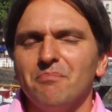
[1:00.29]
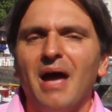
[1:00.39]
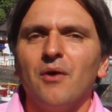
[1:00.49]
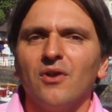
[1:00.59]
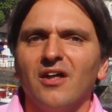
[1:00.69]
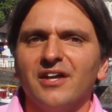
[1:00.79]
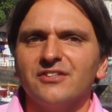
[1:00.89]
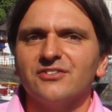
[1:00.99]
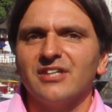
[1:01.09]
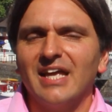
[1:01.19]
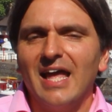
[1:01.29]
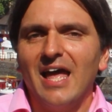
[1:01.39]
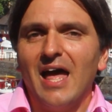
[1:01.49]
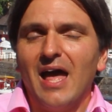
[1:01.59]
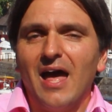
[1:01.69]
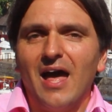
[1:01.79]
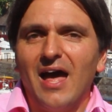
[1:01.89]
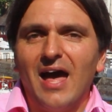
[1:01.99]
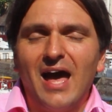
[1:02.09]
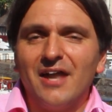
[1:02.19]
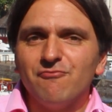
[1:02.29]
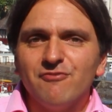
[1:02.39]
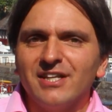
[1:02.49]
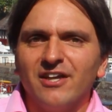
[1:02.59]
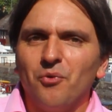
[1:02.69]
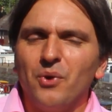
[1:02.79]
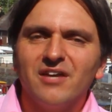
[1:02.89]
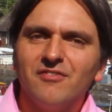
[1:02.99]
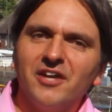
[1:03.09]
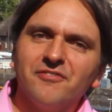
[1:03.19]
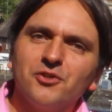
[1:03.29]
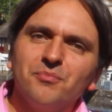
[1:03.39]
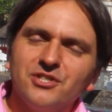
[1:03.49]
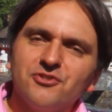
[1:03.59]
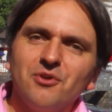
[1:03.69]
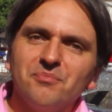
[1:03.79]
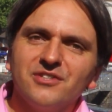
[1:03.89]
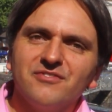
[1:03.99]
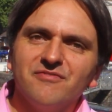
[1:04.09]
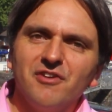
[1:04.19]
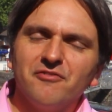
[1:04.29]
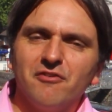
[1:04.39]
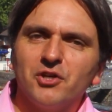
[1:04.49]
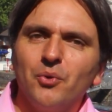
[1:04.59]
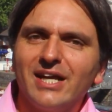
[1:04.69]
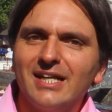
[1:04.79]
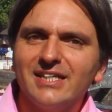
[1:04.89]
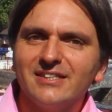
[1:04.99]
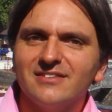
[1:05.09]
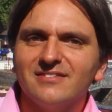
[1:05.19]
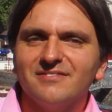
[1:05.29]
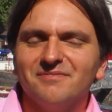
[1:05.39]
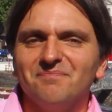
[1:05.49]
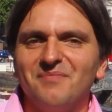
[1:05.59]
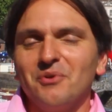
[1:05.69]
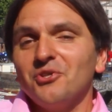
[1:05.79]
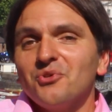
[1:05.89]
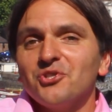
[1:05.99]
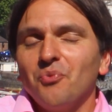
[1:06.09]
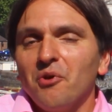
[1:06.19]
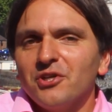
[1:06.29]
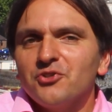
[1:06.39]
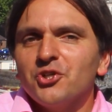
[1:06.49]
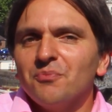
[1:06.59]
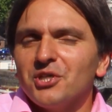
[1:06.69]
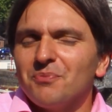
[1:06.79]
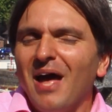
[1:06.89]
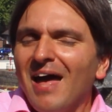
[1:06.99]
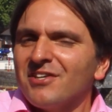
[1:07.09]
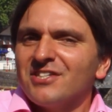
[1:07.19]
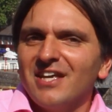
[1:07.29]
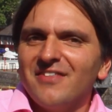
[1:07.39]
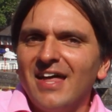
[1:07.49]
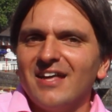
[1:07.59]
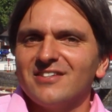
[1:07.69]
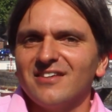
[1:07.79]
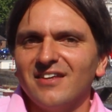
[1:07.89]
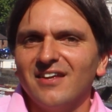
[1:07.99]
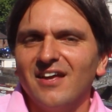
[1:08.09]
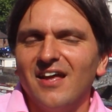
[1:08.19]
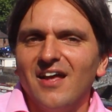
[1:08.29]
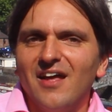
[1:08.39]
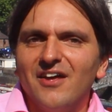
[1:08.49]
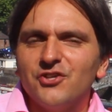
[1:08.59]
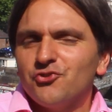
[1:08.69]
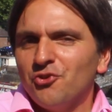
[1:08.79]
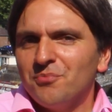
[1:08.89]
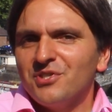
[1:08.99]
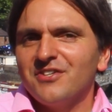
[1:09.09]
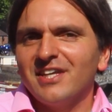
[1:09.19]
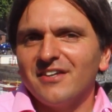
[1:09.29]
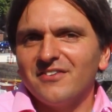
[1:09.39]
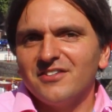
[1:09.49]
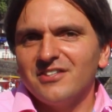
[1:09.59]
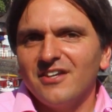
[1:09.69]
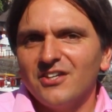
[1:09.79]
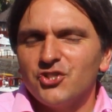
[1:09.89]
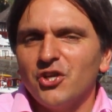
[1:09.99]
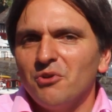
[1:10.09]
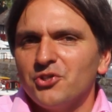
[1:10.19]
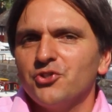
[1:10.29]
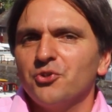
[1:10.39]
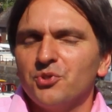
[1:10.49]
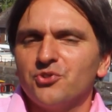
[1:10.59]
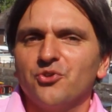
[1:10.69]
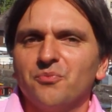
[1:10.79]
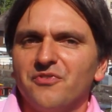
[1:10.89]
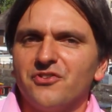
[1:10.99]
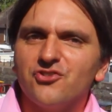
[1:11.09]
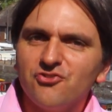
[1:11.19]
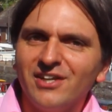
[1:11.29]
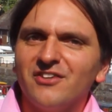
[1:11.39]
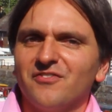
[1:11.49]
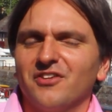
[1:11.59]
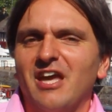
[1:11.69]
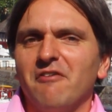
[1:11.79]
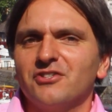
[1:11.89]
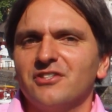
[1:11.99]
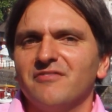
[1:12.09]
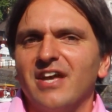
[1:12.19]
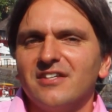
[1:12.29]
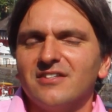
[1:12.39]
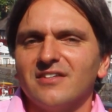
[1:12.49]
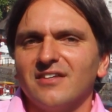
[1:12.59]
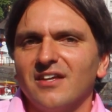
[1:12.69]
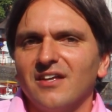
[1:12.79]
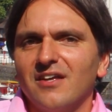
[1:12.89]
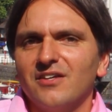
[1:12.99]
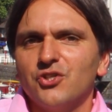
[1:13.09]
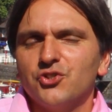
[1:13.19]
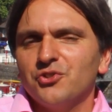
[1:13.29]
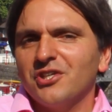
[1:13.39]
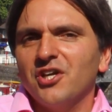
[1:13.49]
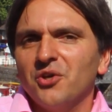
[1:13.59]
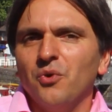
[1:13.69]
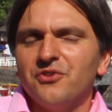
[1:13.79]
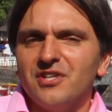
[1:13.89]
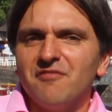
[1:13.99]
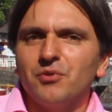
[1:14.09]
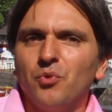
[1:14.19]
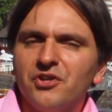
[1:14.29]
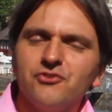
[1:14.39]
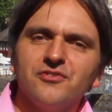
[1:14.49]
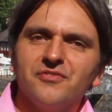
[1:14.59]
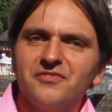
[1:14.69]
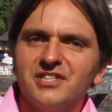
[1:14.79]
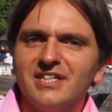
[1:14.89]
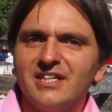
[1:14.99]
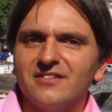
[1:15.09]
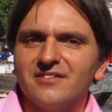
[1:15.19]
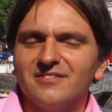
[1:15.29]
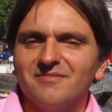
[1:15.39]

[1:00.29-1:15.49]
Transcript: in power lines, and really our way of life could be disrupted very, very quickly. Now, I don't want to worry you too much, but having said that, astronomers think that a solar superstorm of the strength of the Carrington event should occur once every 150 years.